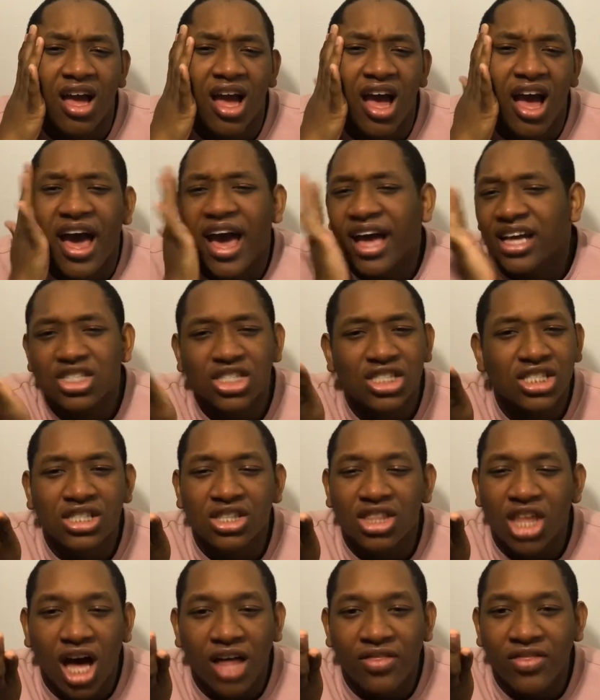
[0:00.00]
I just
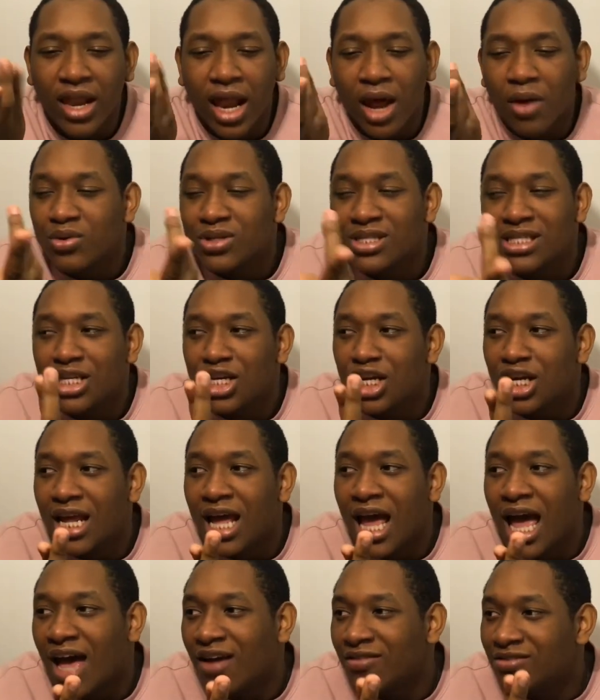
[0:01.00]
thought that I wasn't gonna
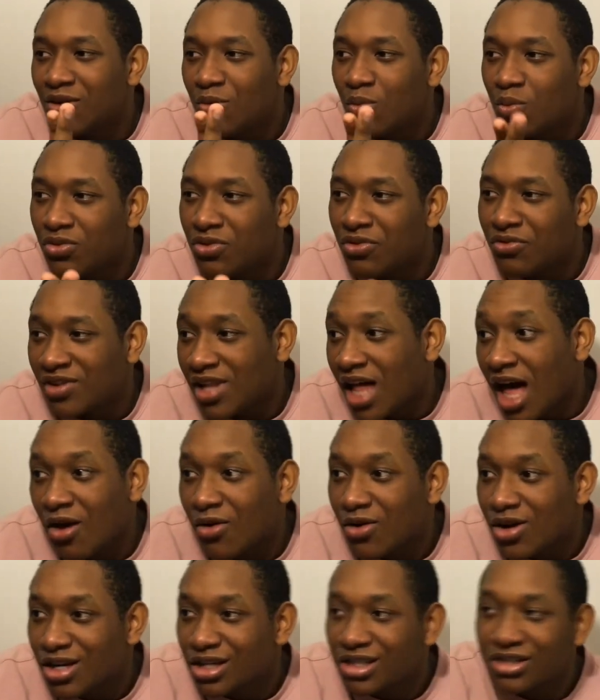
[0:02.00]
have some
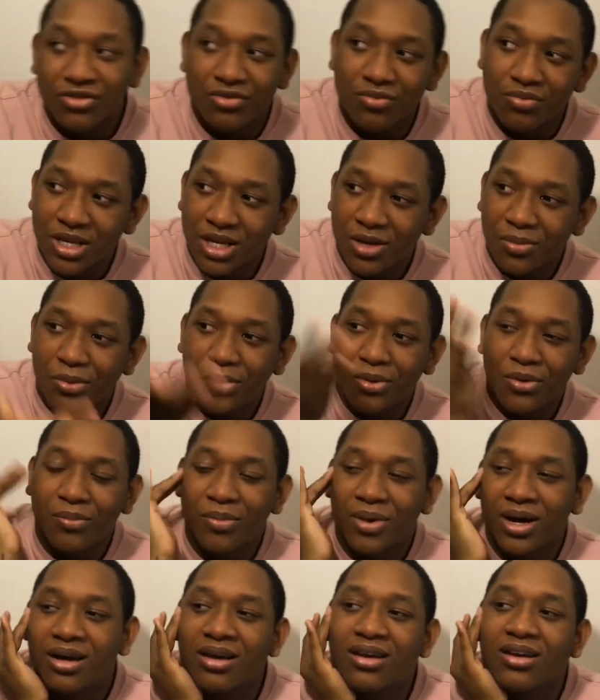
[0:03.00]
flowers from people,
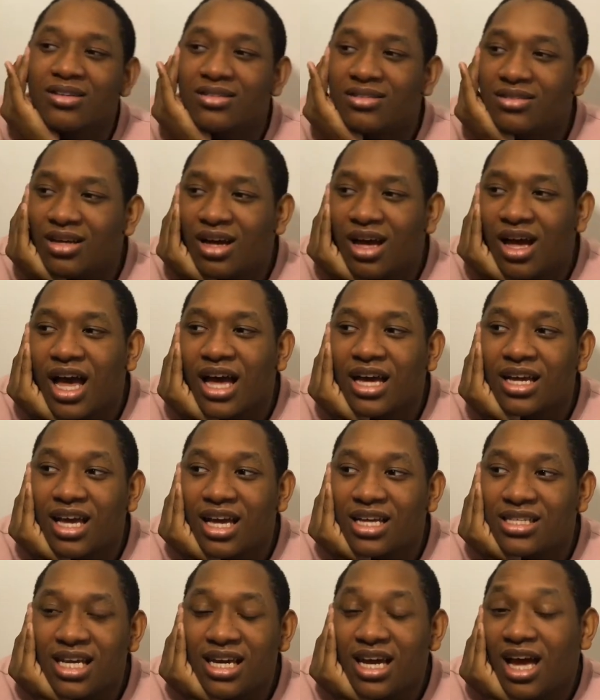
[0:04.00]
but I
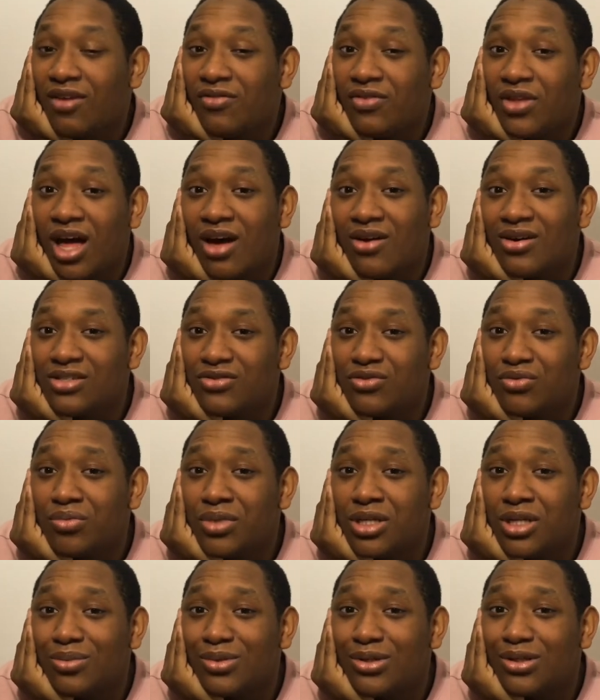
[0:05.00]
guess I got flowers from
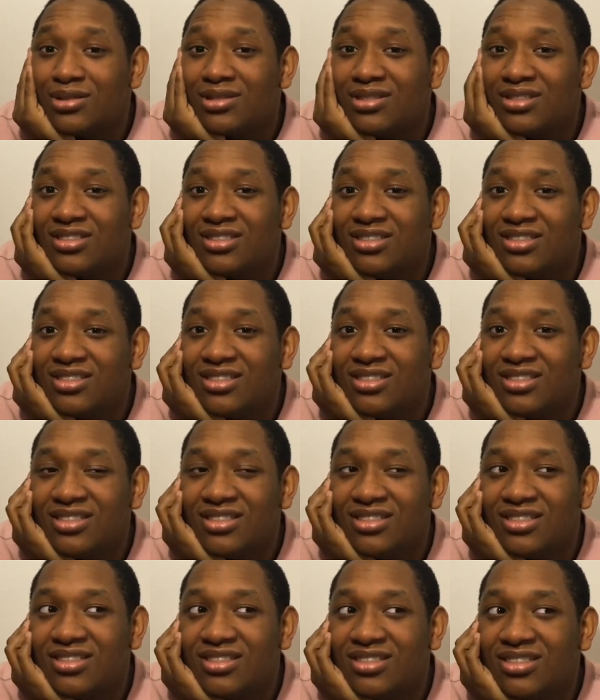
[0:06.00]
people.
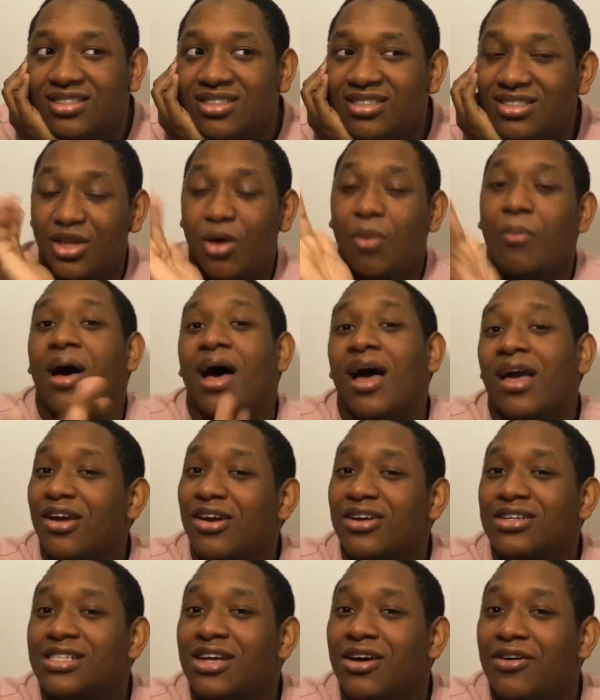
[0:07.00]
So buy
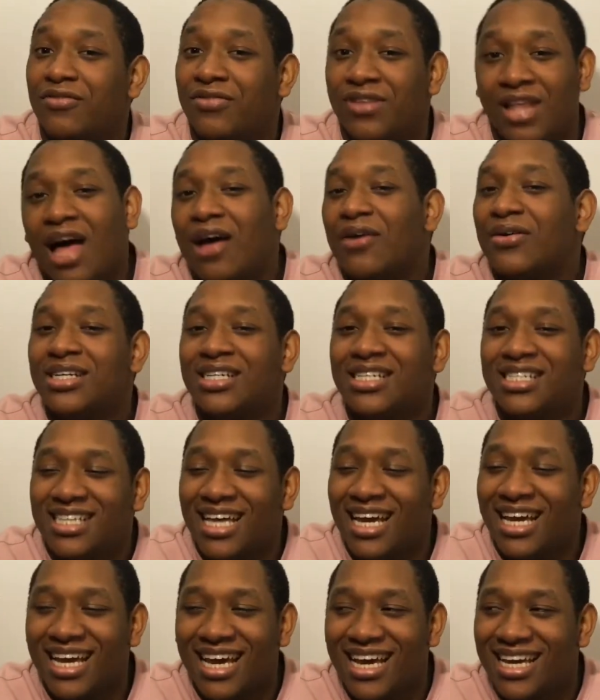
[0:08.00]
yourself flowers, I
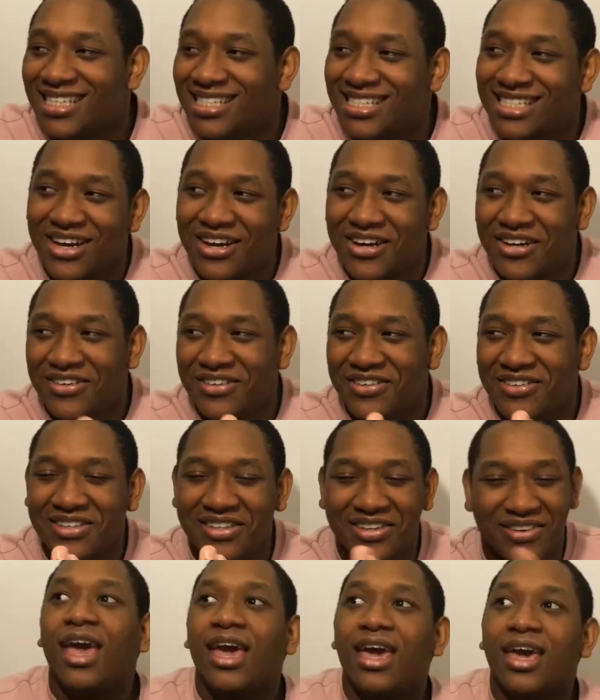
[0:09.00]
guess so.
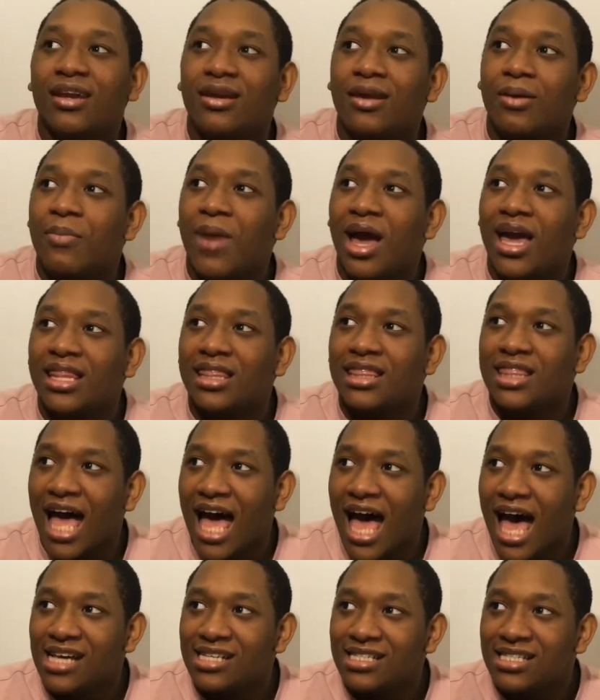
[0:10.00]
And my
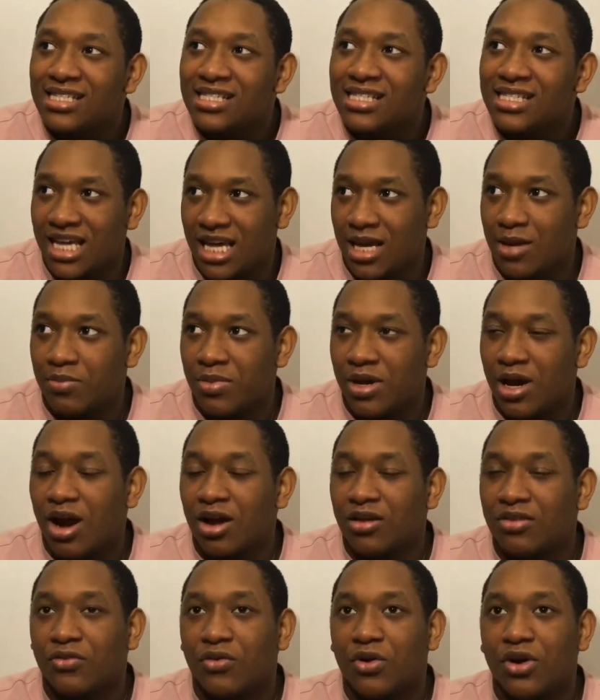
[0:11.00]
last tip are
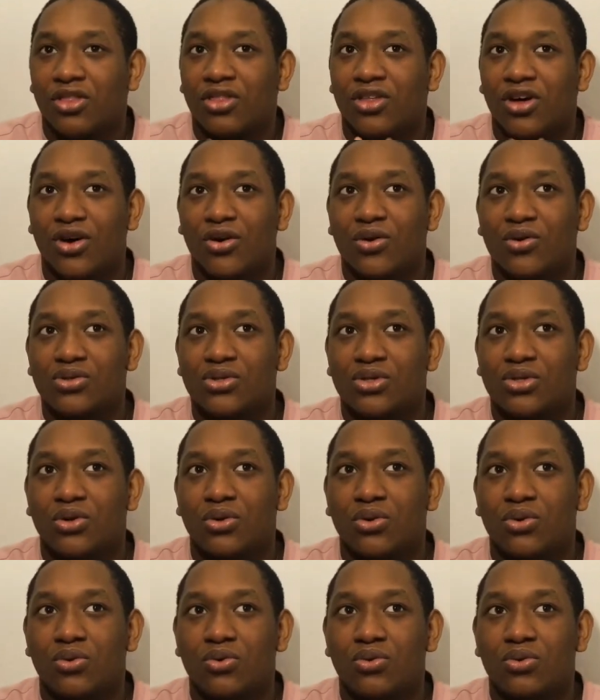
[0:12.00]
for those
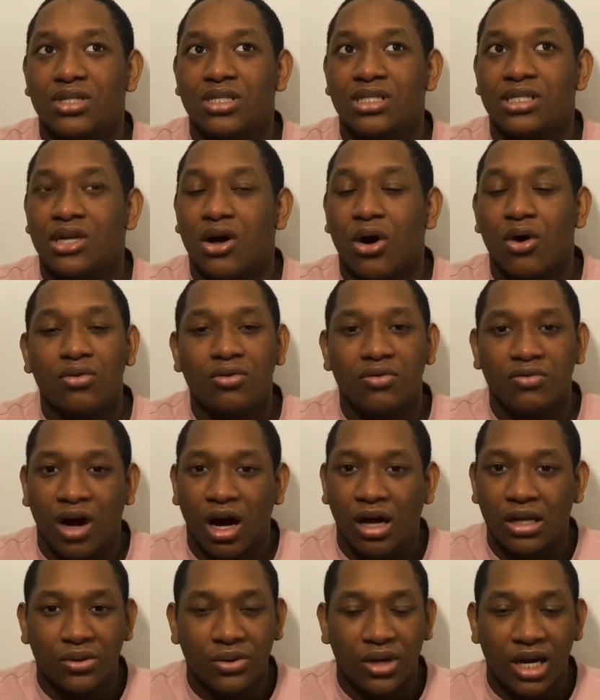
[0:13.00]
who don't
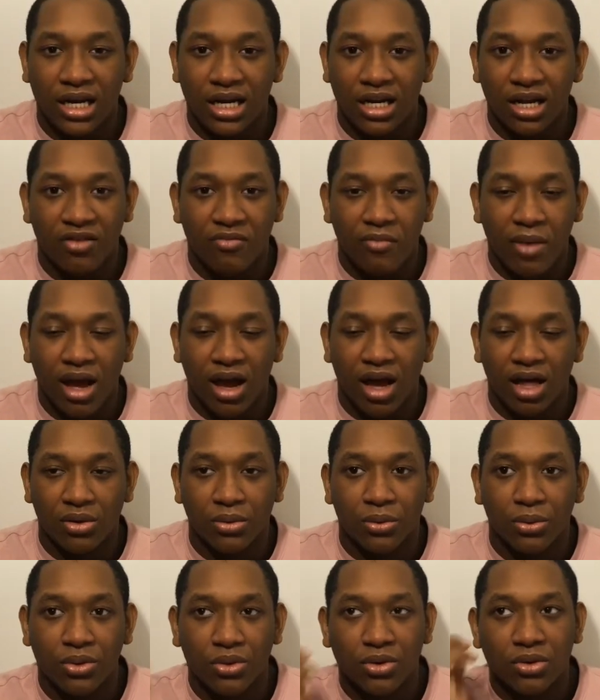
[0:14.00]
follow any of my other
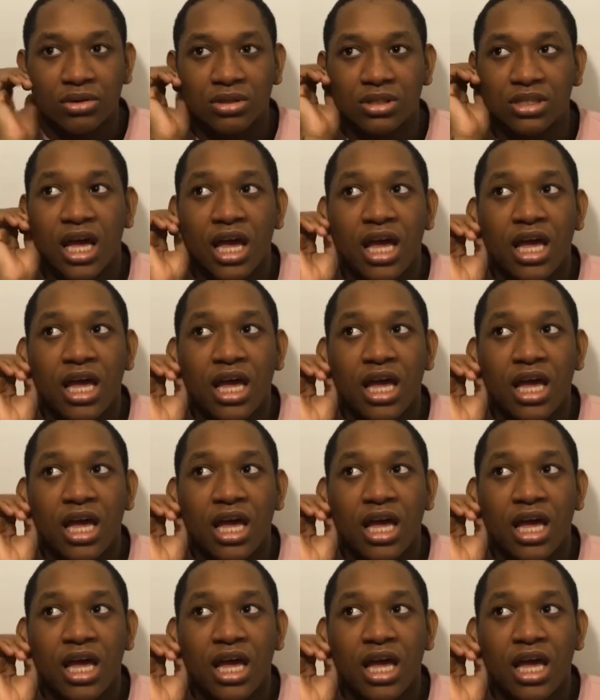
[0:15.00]
rules.